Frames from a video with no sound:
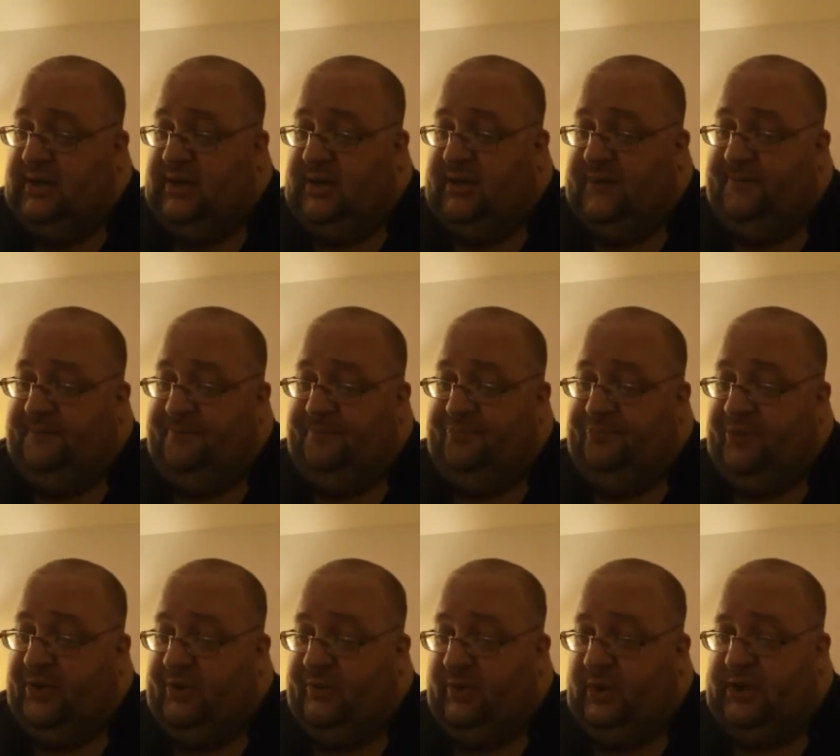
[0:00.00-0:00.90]
Um,
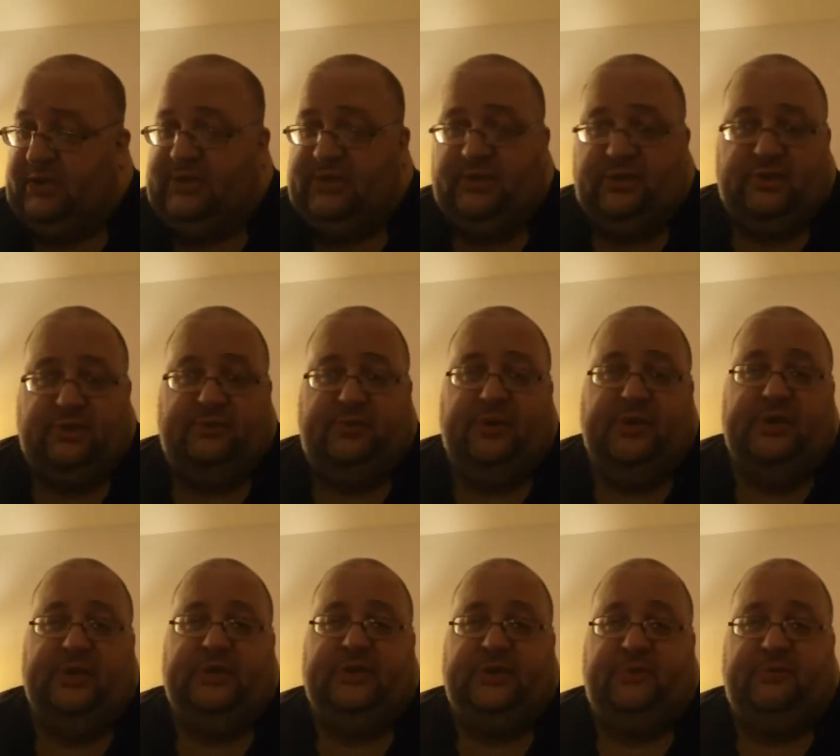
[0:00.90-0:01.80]
the Rockstar
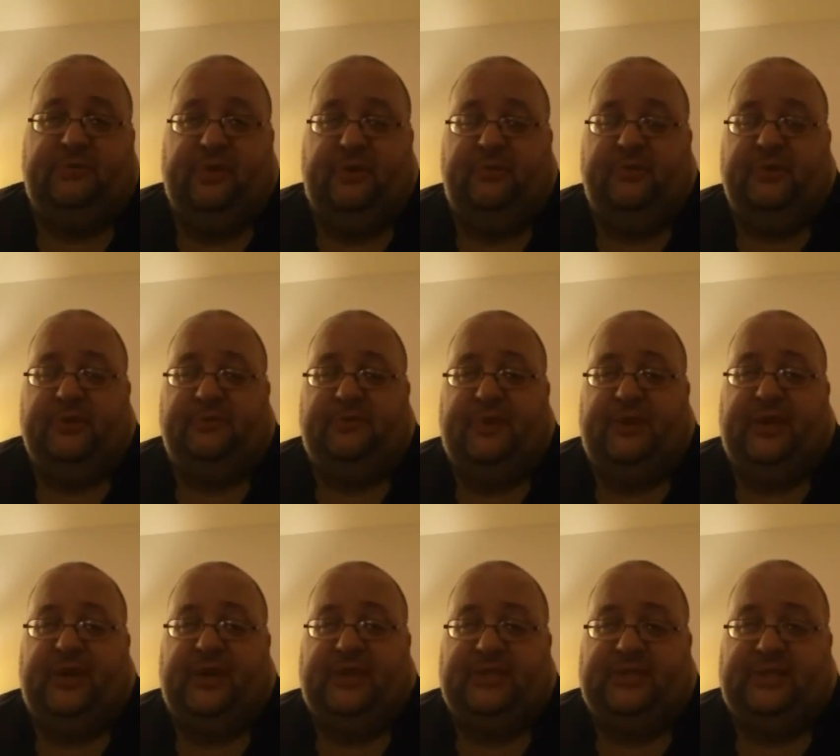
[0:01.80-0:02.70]
Spud should pretty much be
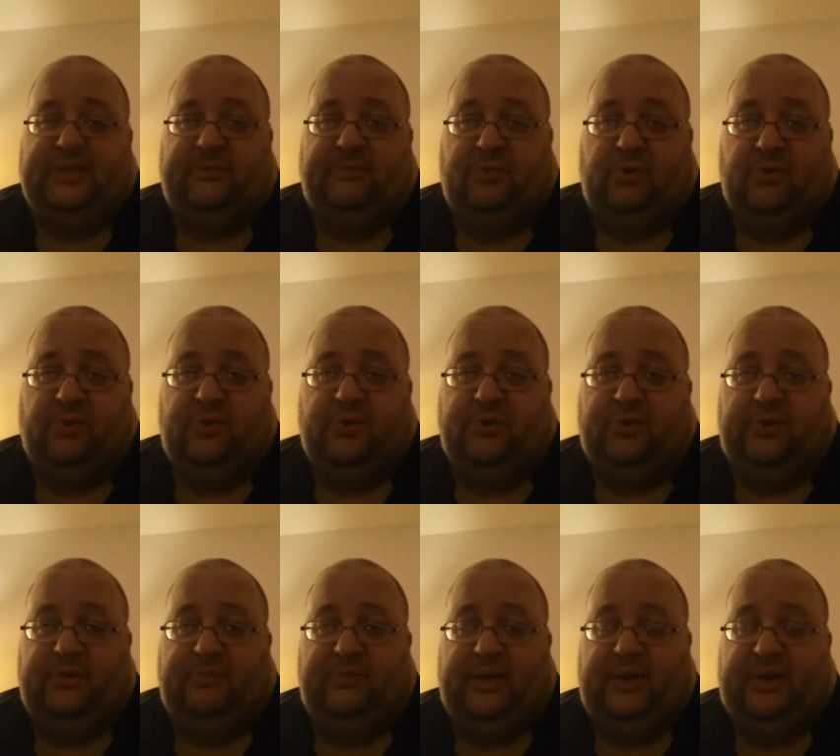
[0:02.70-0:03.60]
diced up,
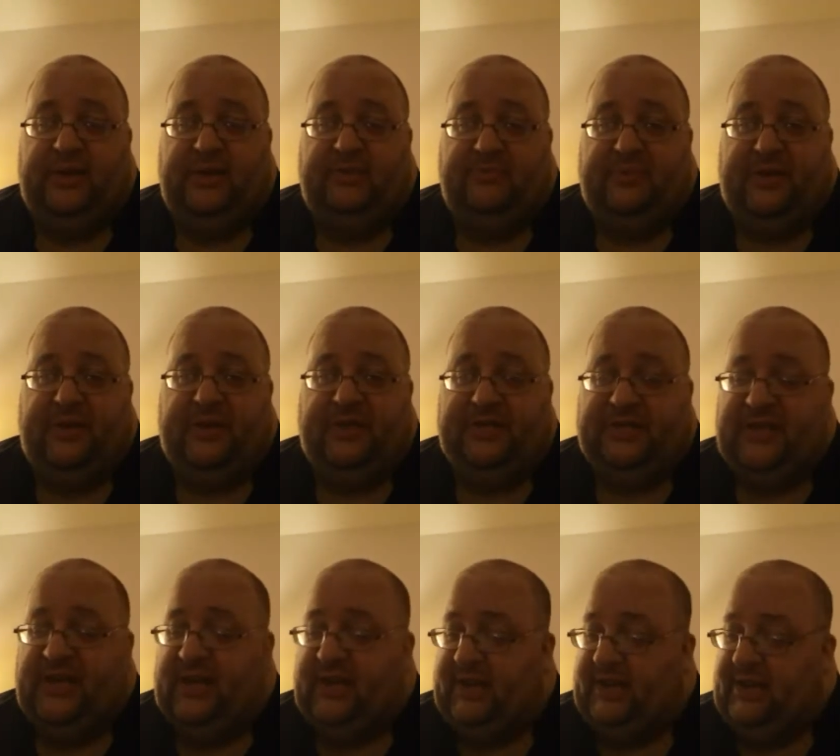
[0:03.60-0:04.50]
boiled, and made into potato
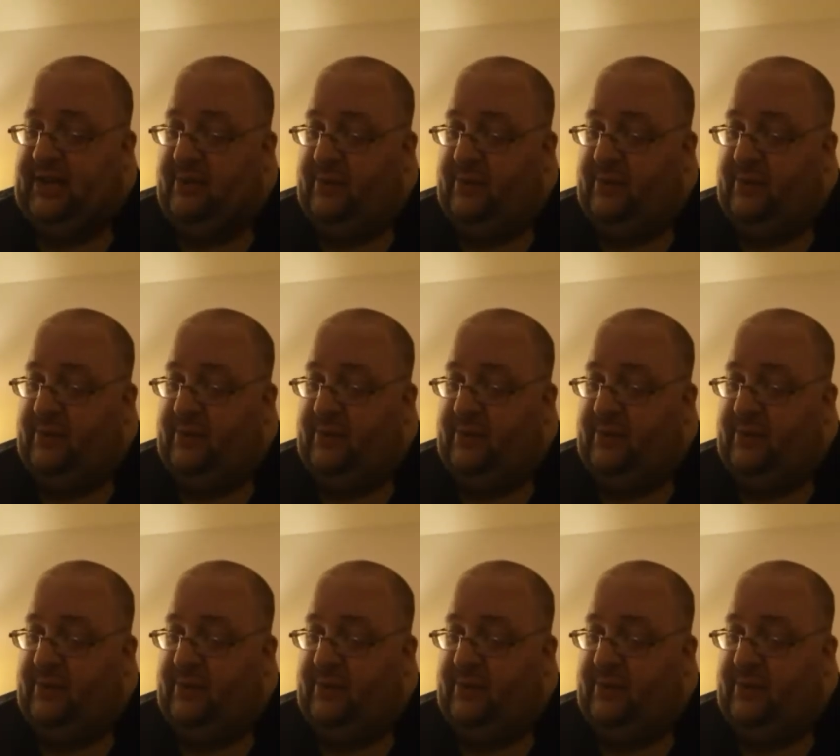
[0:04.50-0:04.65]
salad.